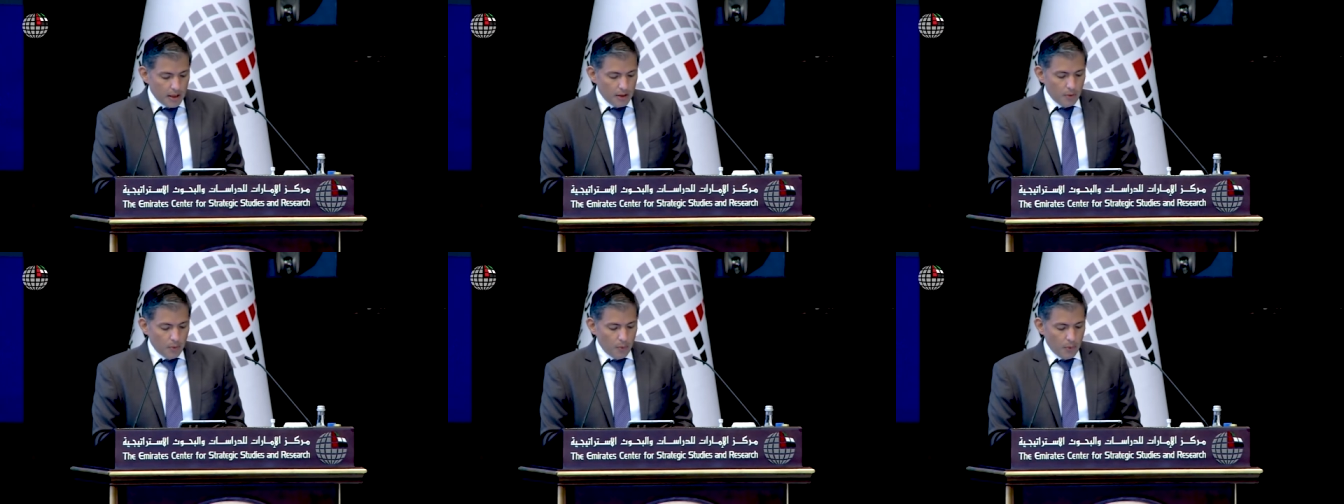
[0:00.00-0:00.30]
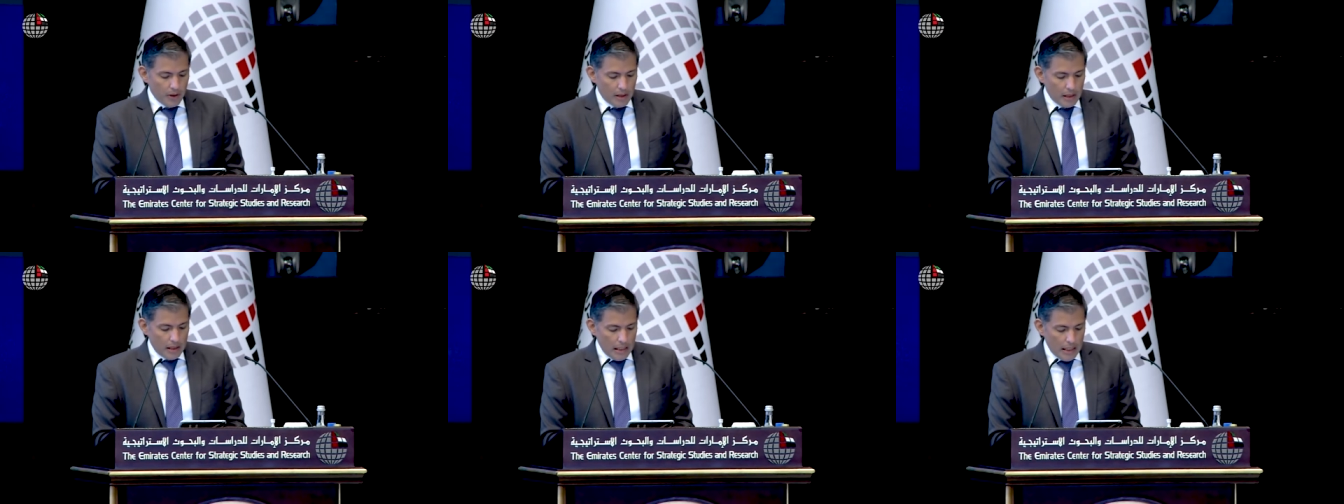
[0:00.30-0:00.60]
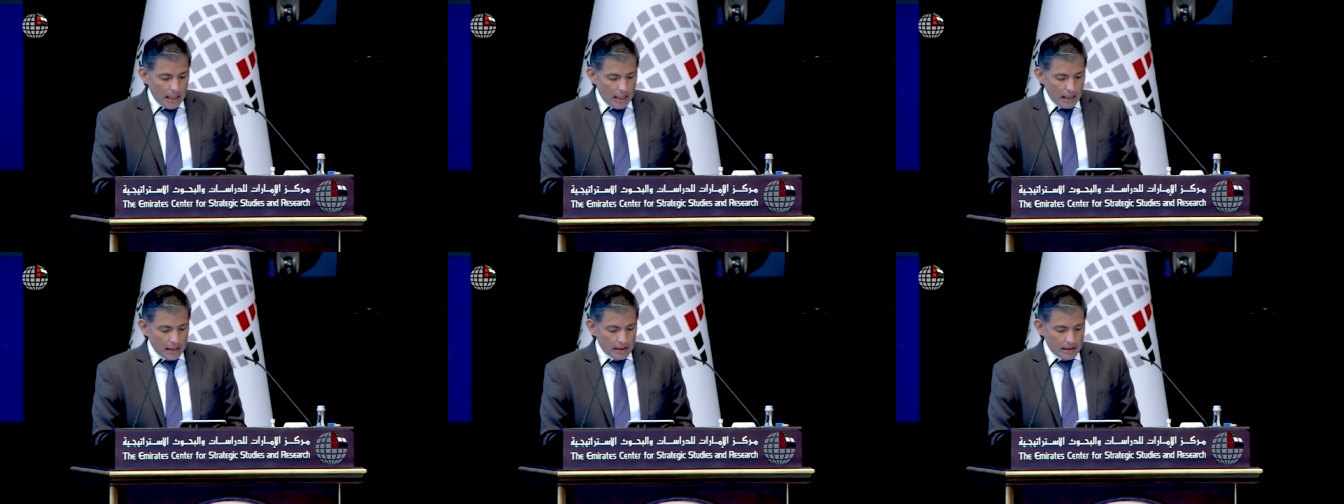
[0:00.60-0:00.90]
with
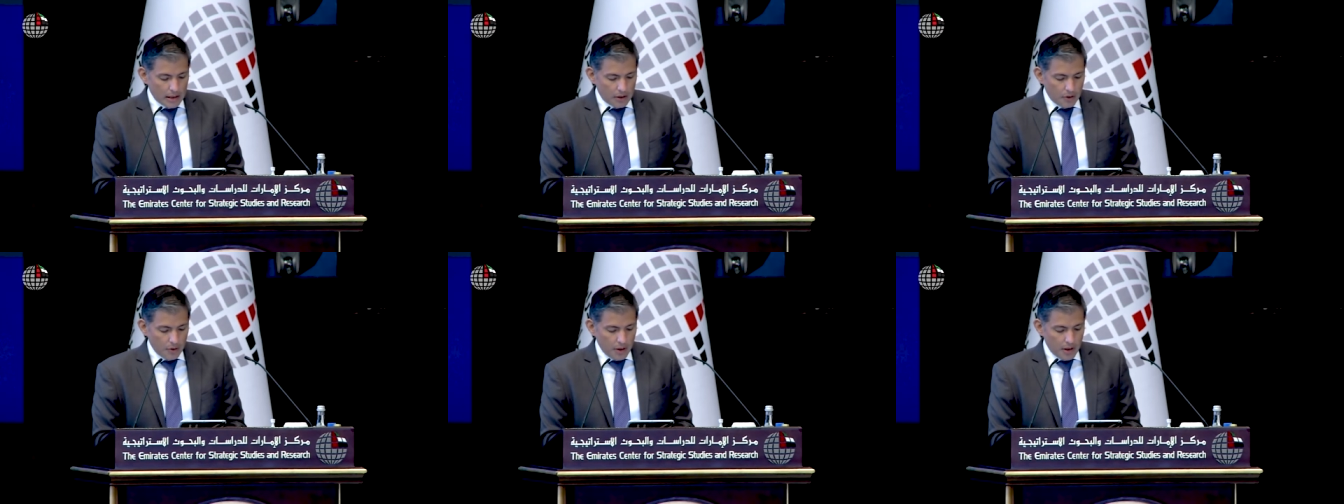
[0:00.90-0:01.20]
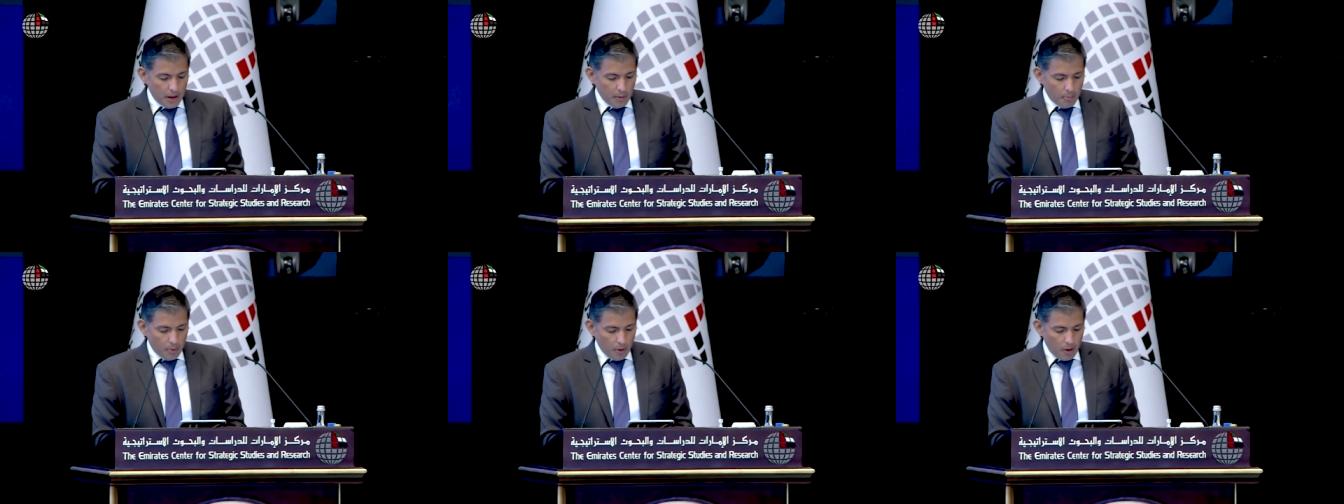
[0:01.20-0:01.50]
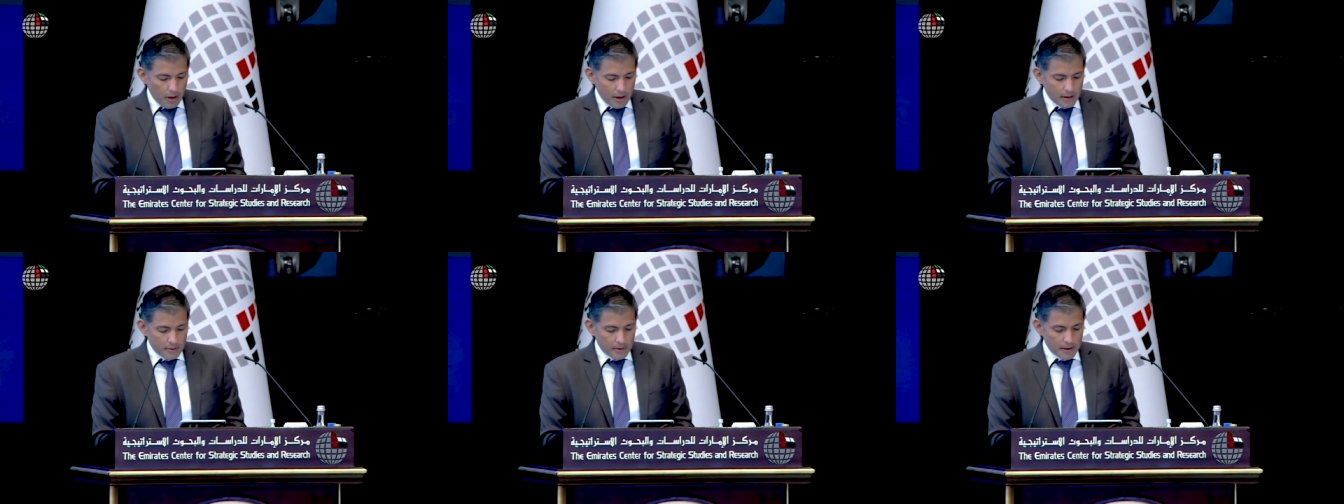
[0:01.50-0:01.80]
legal security
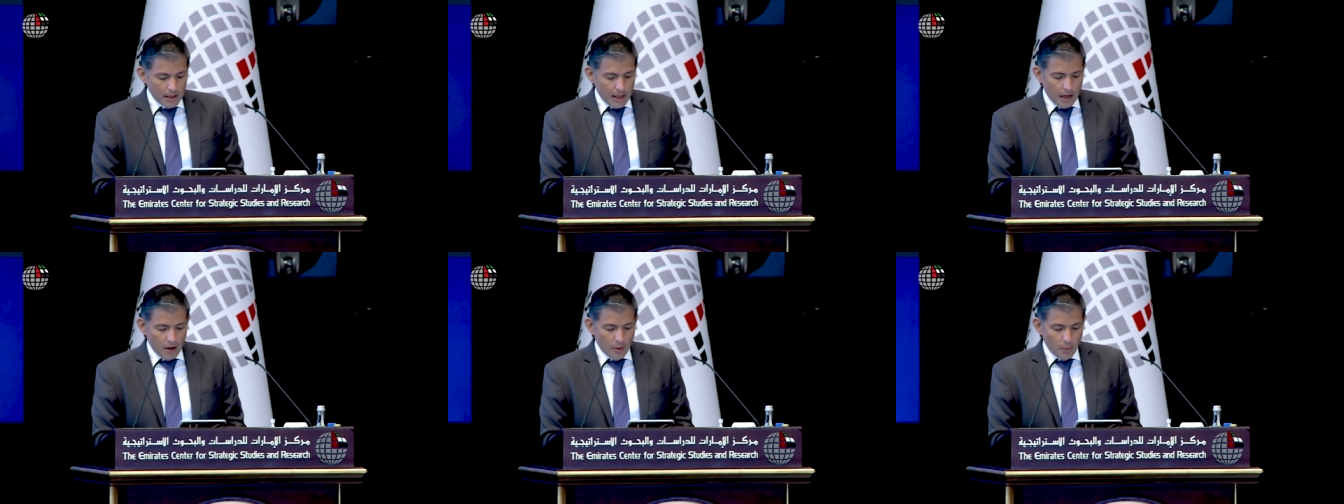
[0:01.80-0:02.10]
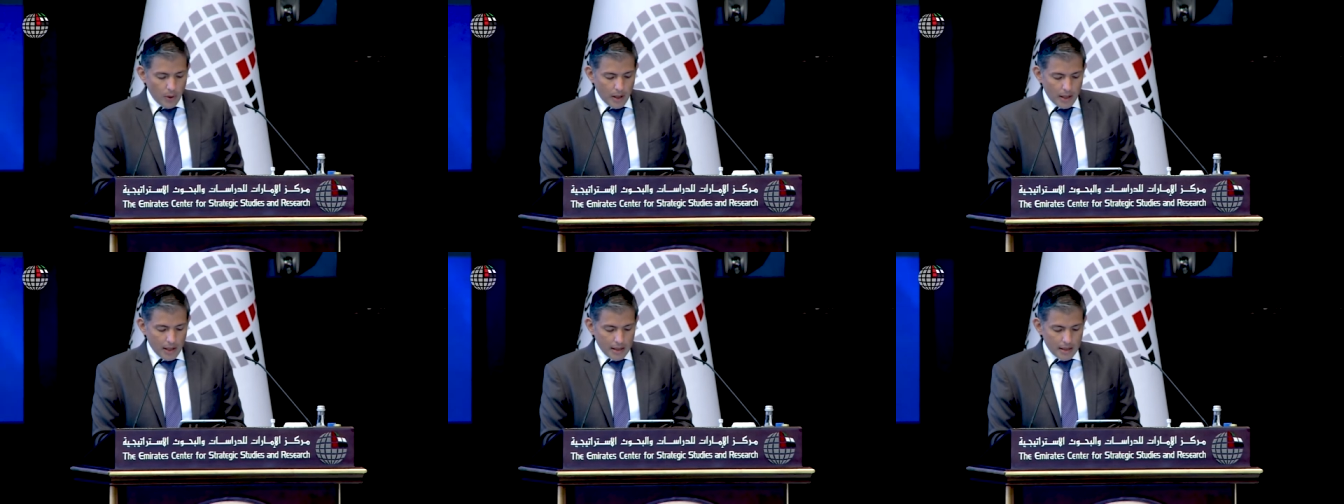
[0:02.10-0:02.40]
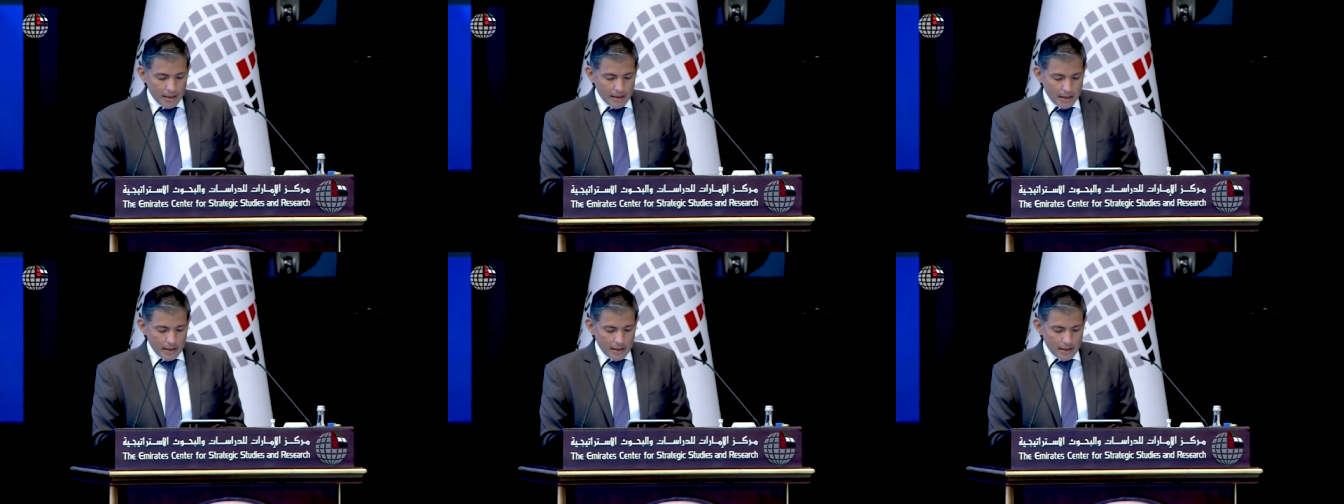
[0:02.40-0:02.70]
problems and
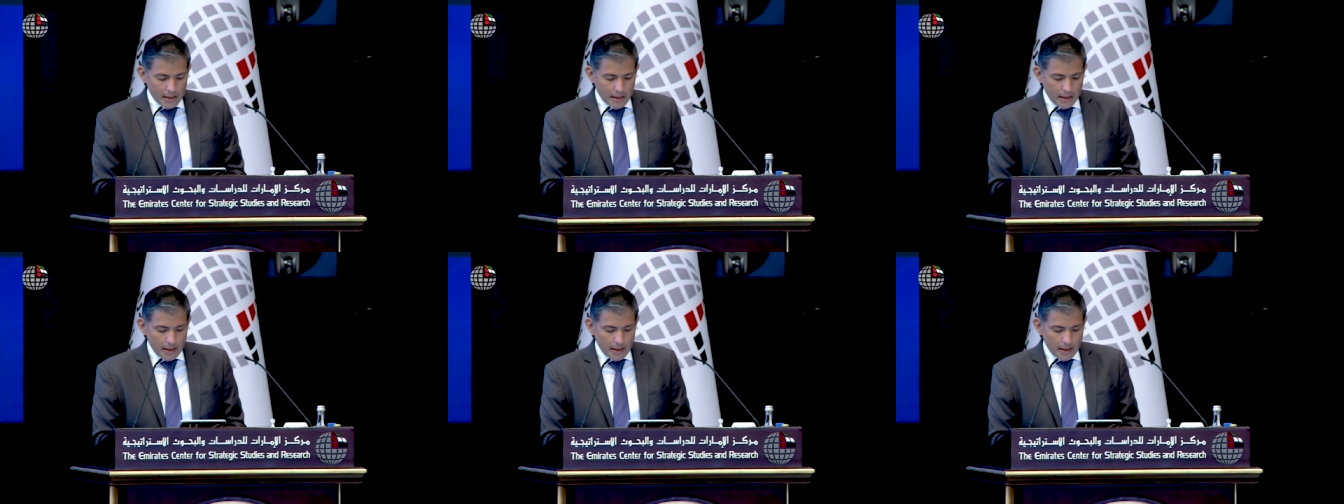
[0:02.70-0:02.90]
weaknesses